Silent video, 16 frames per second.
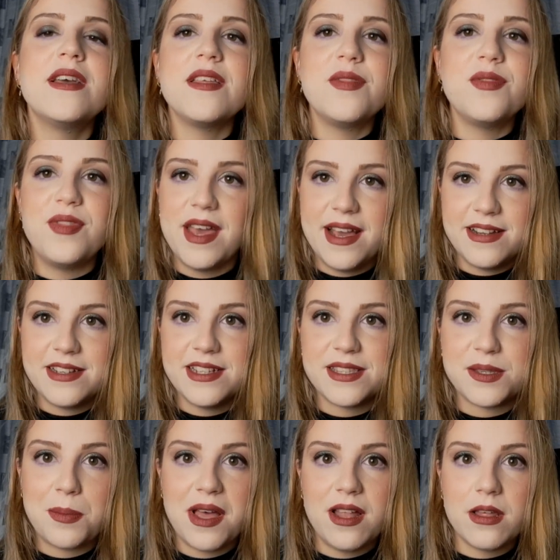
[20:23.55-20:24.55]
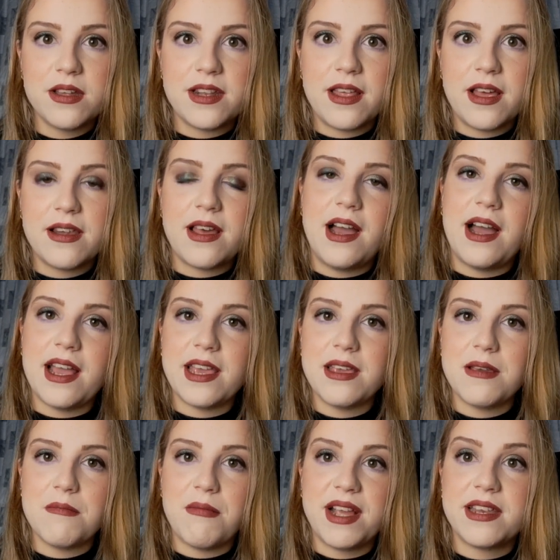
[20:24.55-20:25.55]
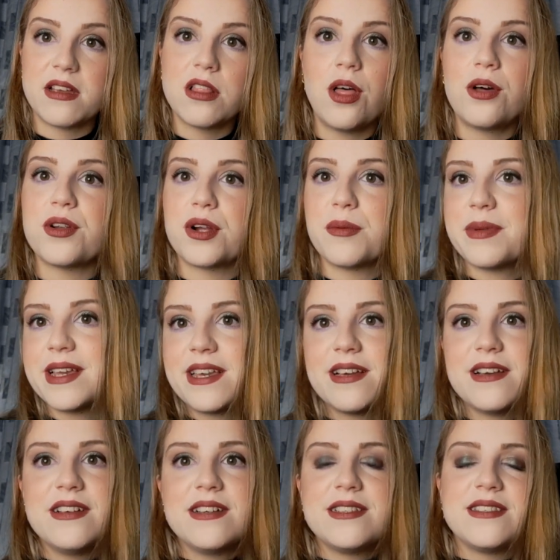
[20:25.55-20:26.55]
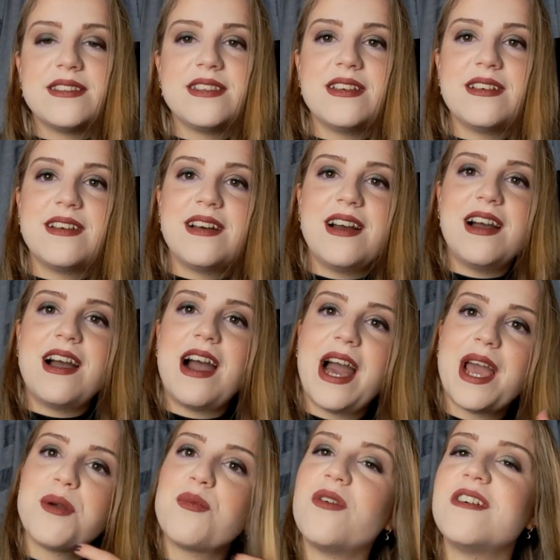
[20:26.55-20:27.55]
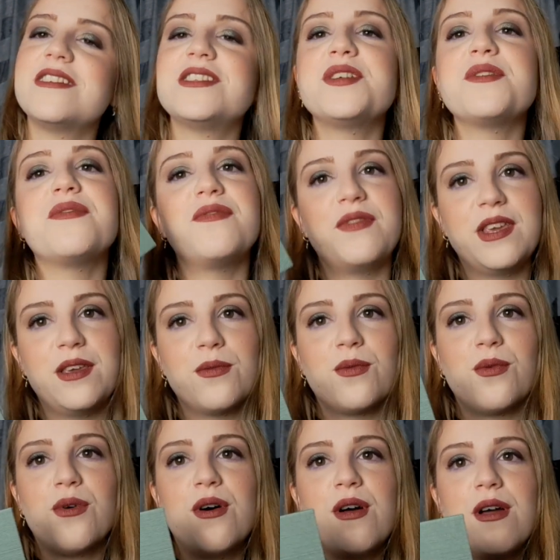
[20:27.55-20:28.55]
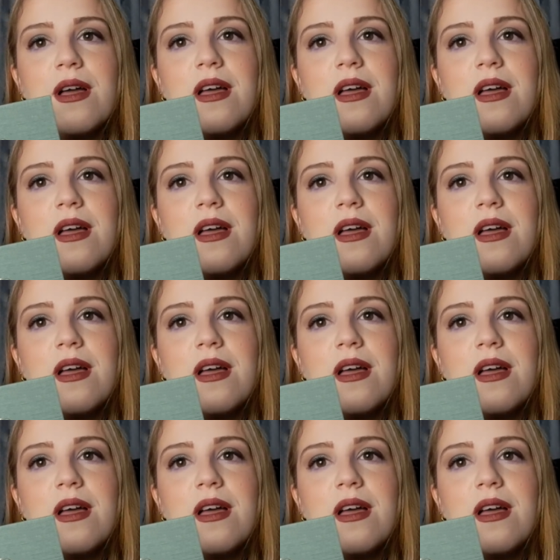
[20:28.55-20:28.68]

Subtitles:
then it's a palette that I might declutter, because I want to feel